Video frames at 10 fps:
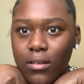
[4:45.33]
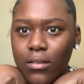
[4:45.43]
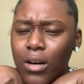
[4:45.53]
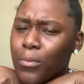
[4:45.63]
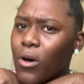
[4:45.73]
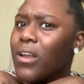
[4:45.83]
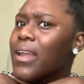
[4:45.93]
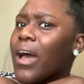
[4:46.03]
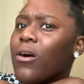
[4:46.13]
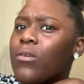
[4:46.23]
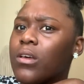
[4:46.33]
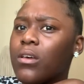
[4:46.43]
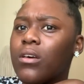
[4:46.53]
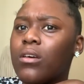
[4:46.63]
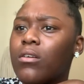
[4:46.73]
Come on now.
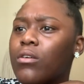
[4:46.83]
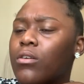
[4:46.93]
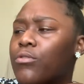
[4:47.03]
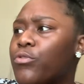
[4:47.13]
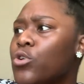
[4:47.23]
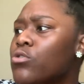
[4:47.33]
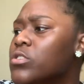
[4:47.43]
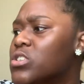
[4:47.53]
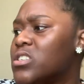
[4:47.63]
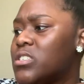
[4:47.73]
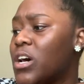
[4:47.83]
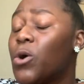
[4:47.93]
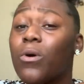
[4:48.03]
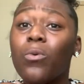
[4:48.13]
But for you to just settle with